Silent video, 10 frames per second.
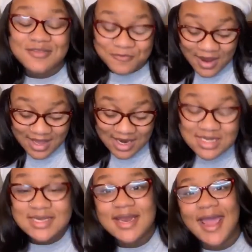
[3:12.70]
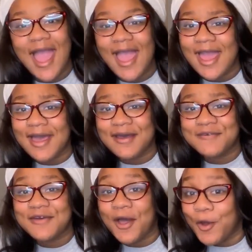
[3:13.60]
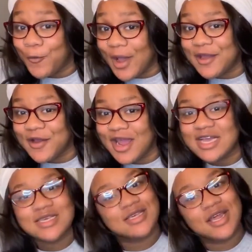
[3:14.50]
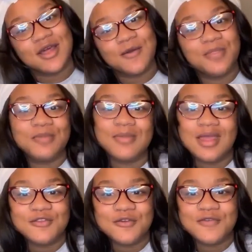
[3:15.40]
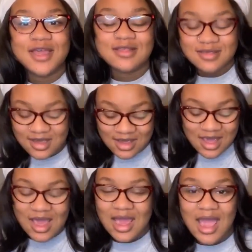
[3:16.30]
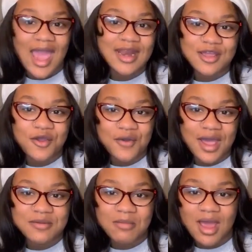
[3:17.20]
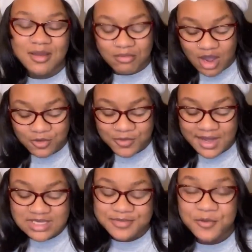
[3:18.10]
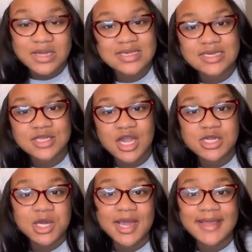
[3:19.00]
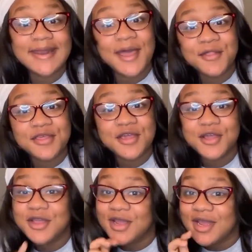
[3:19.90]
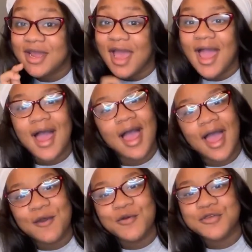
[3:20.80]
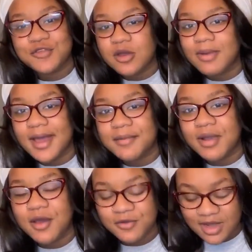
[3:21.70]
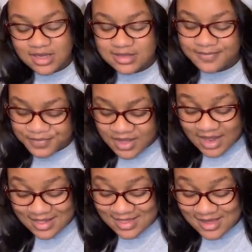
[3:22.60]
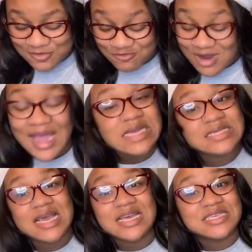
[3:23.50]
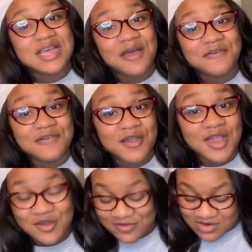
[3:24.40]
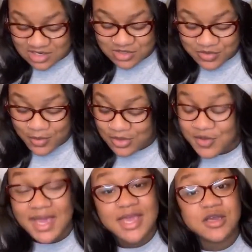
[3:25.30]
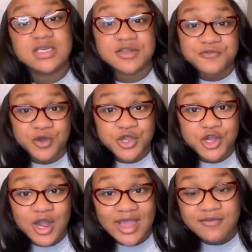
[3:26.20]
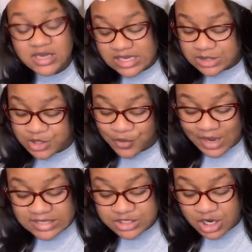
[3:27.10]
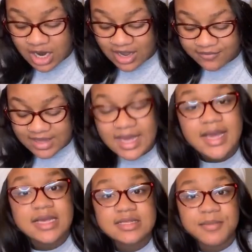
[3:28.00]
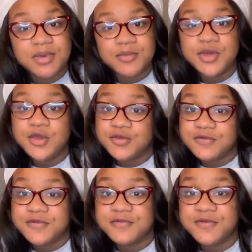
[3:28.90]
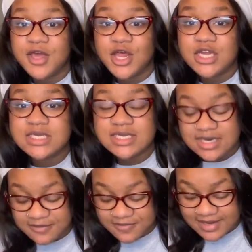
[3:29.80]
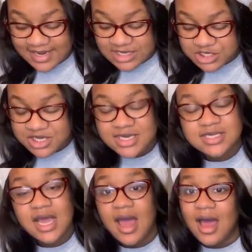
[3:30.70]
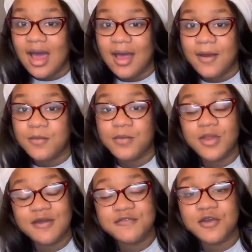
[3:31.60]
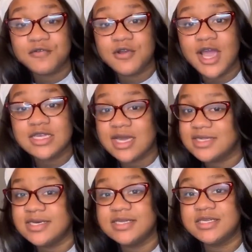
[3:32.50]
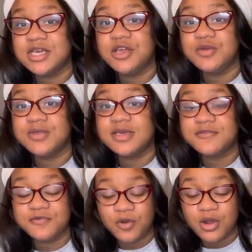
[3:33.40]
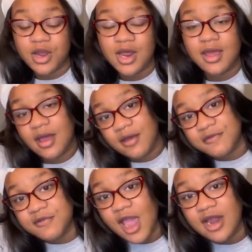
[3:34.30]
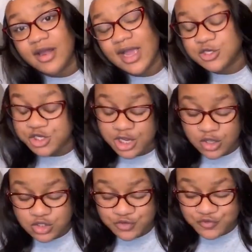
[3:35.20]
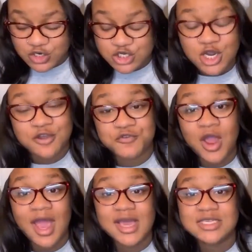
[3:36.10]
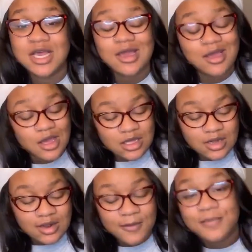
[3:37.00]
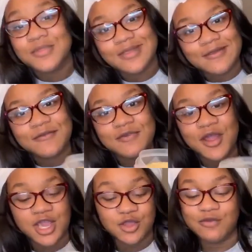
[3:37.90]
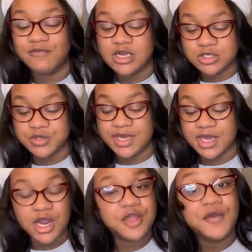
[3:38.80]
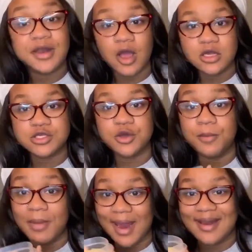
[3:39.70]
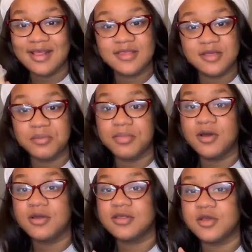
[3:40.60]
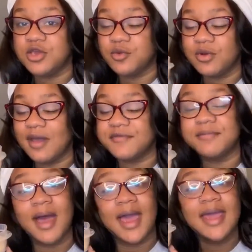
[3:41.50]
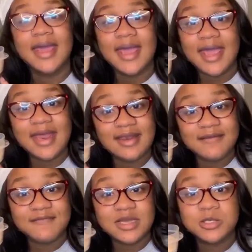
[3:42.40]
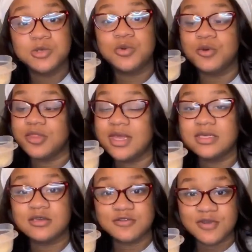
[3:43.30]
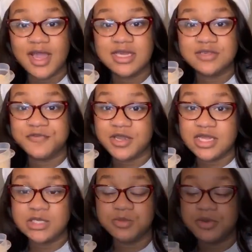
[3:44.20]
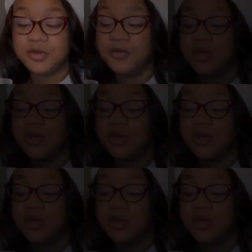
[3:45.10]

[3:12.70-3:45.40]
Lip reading: Right here today I have white rice, not too fancy. I didn't go out and buy brown rice, but once I started trying to eat healthier, I will start buying brown rice. This rice is very universal. You can use it for your gravy, rice and gravy. Some people use it for fillers in different dishes. Leftover rice, I tend to use it for fried rice. You can use it for stir fries. Very universal here. You can also buy this in bulk, so you won't have to buy individual things of rice for each meal.